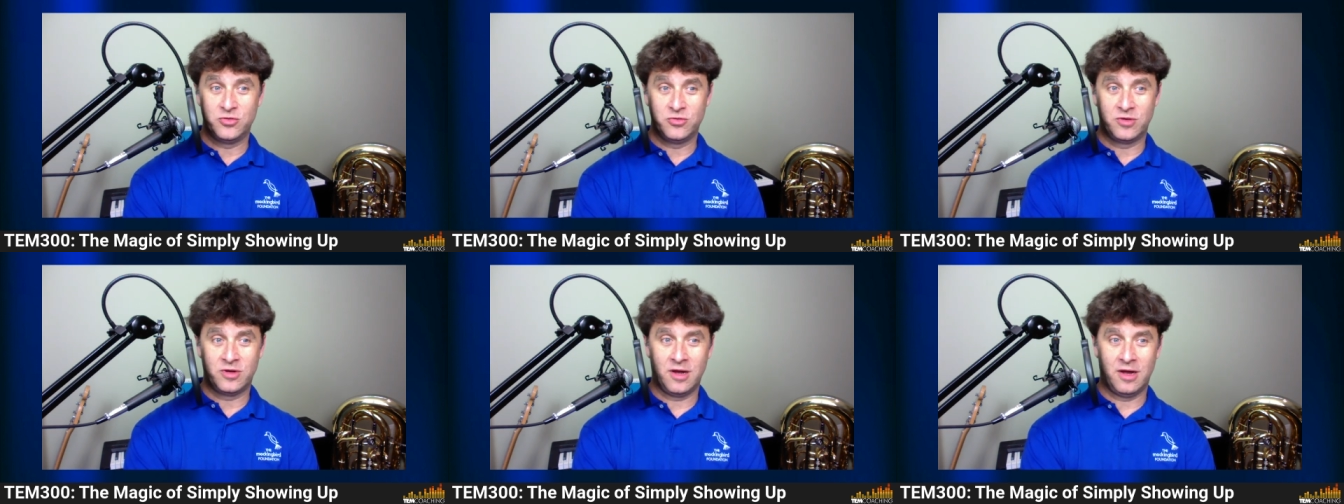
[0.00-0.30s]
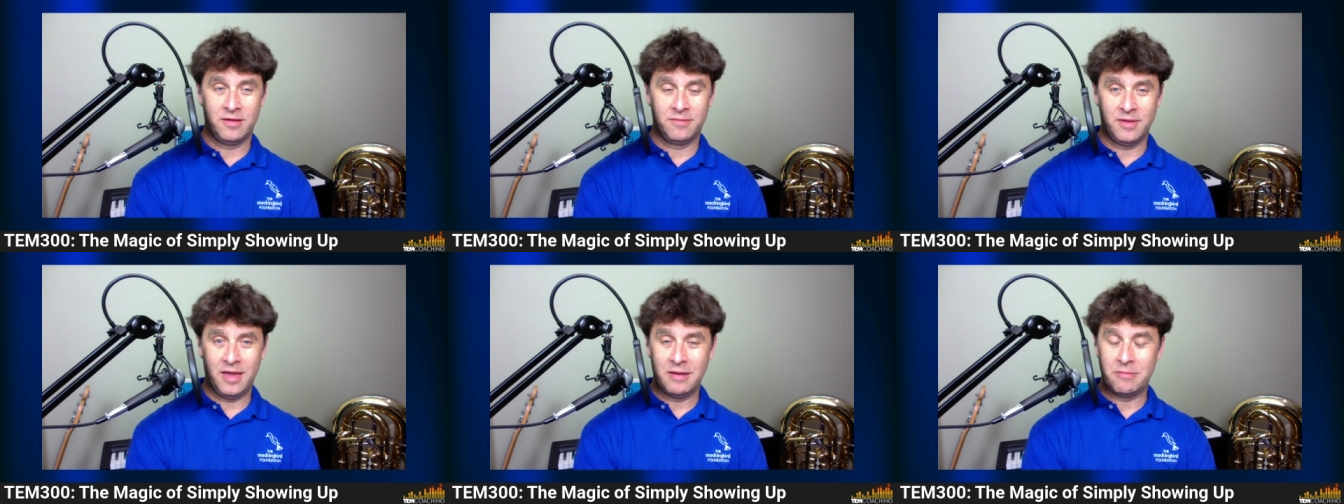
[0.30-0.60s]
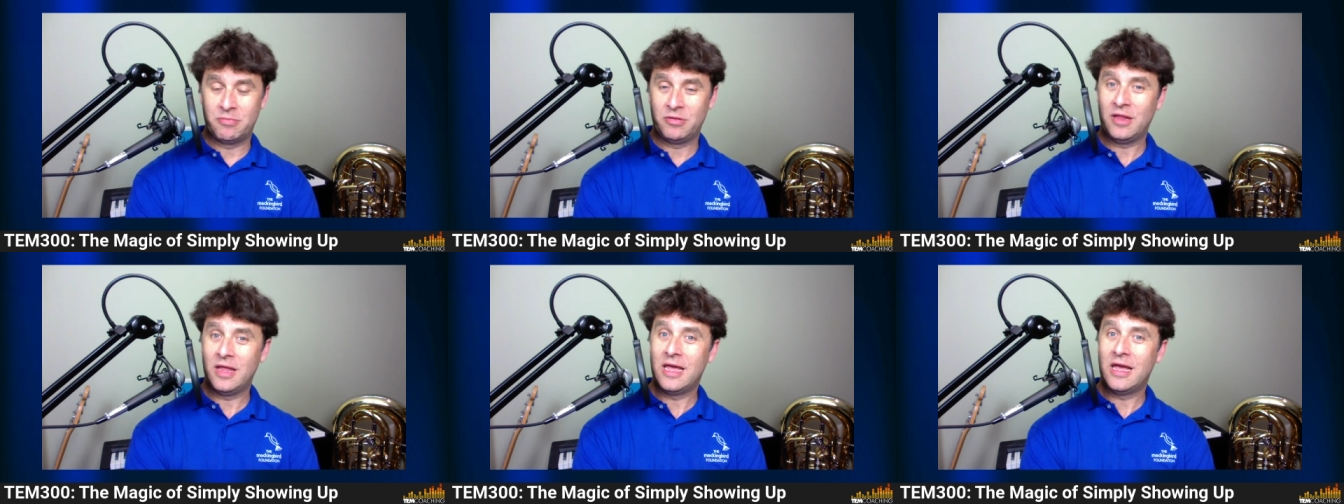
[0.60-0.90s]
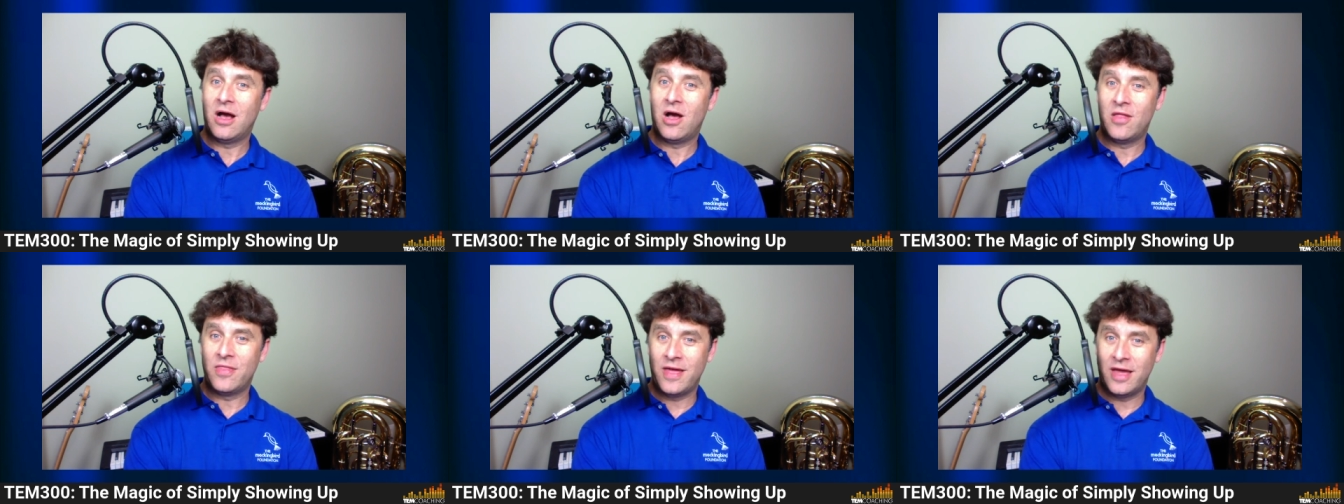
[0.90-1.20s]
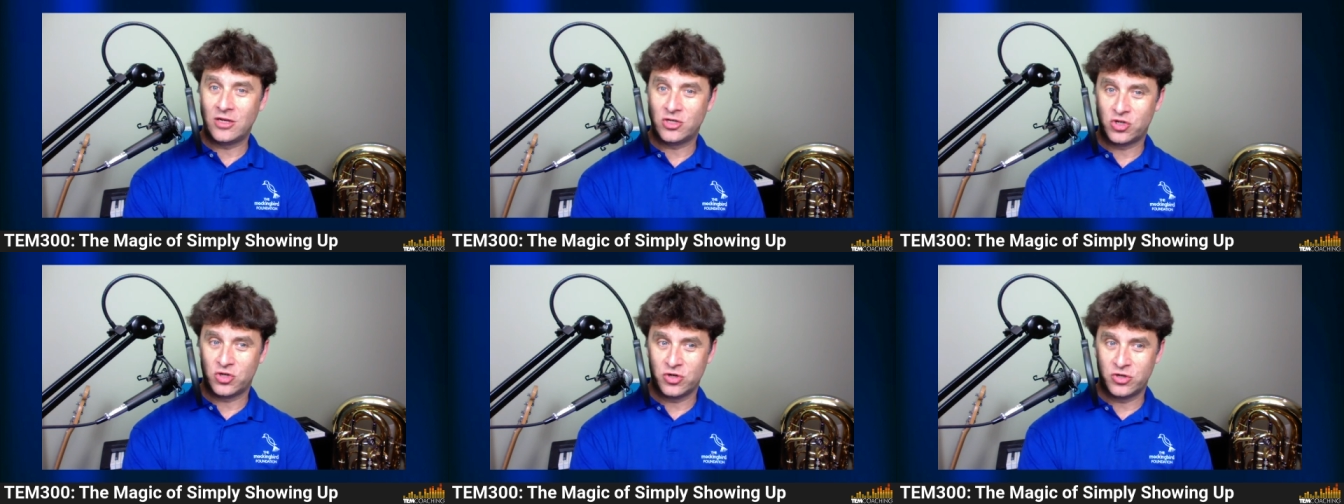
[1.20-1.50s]
to come and play on
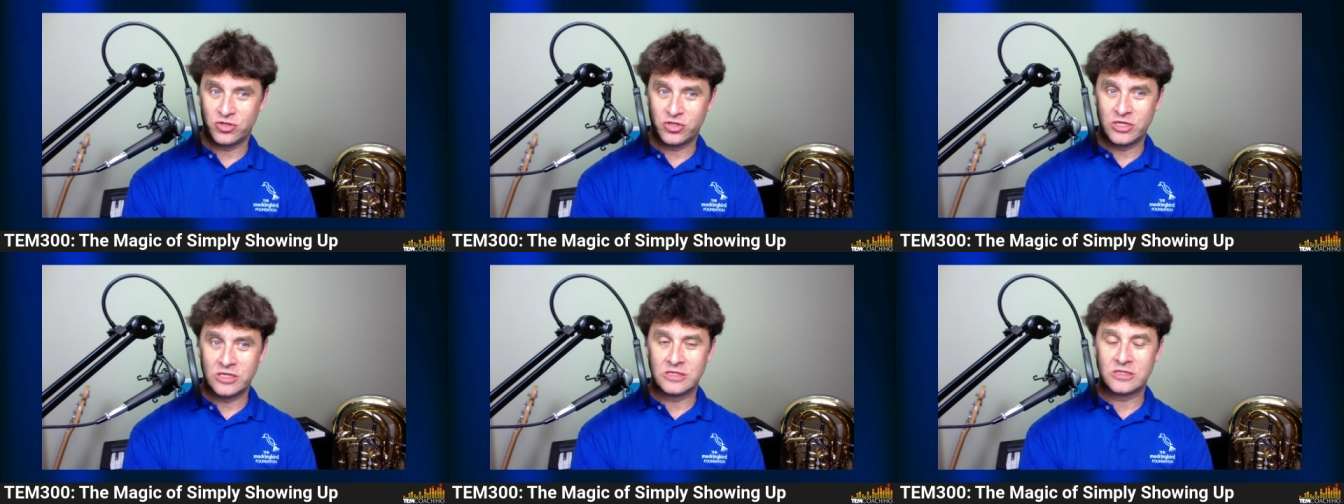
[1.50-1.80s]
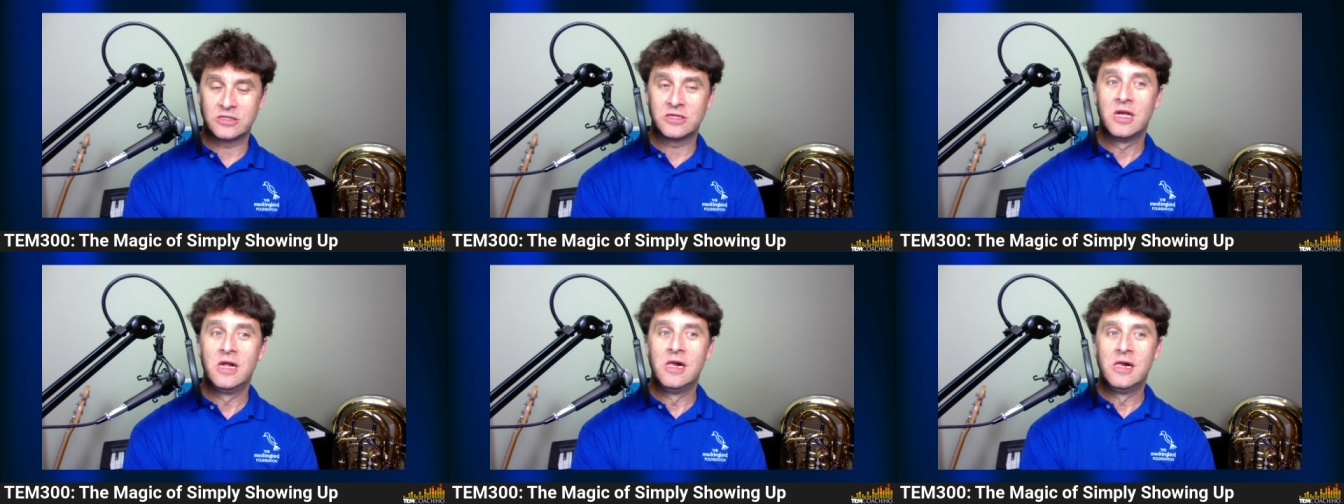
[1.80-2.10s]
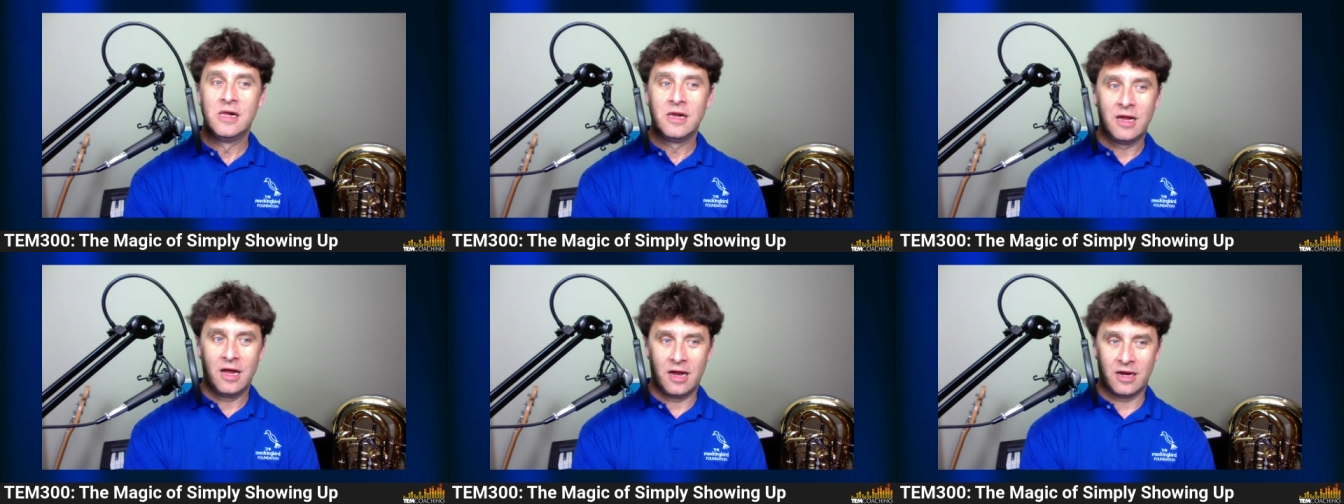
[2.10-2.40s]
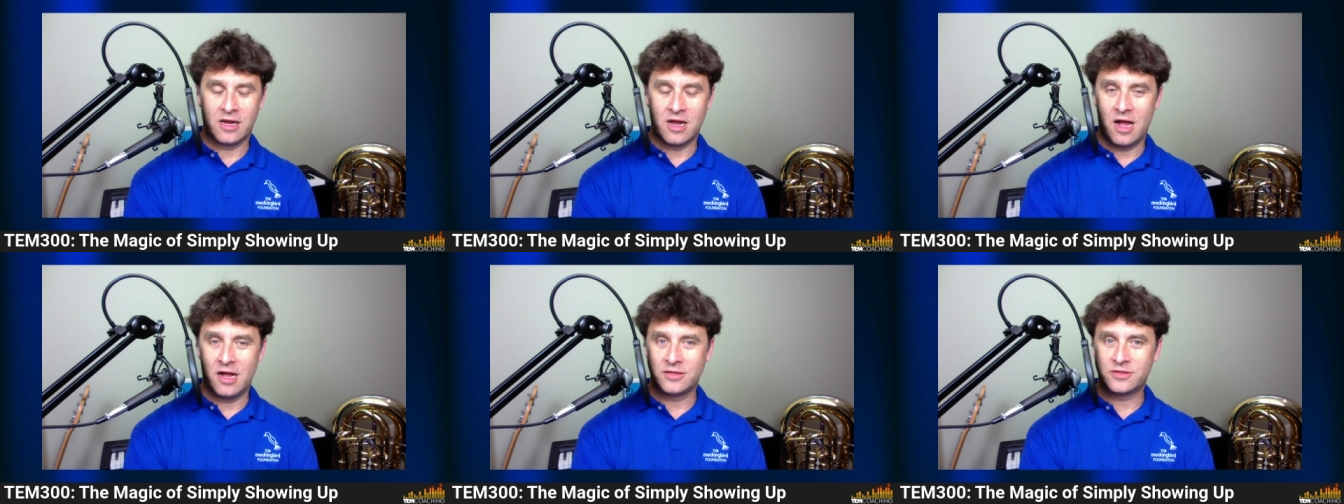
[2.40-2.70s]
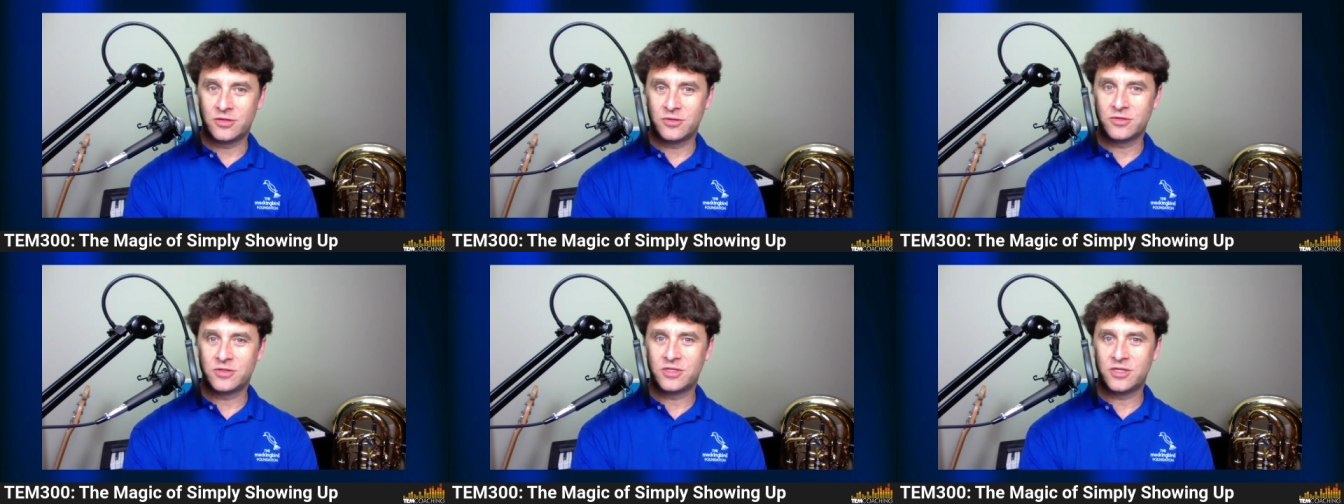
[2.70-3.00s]
that church's
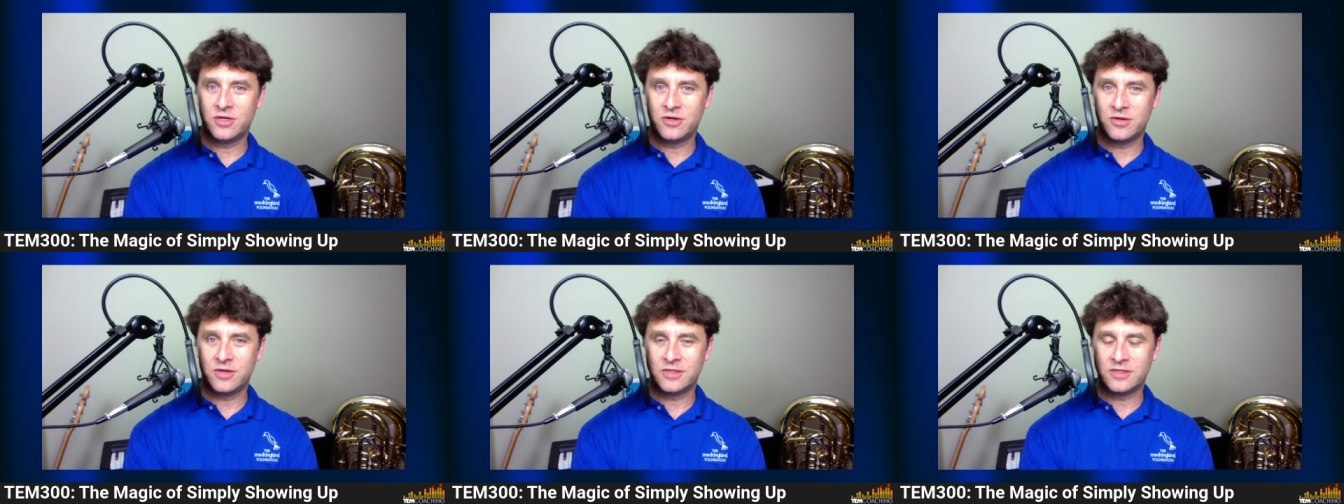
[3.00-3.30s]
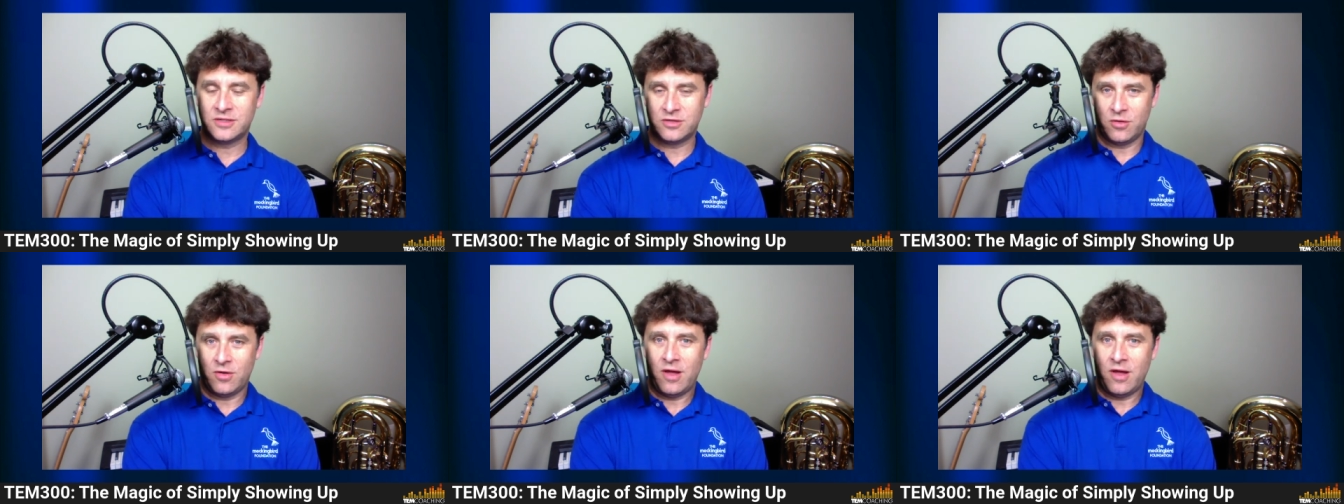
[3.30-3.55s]
concert series.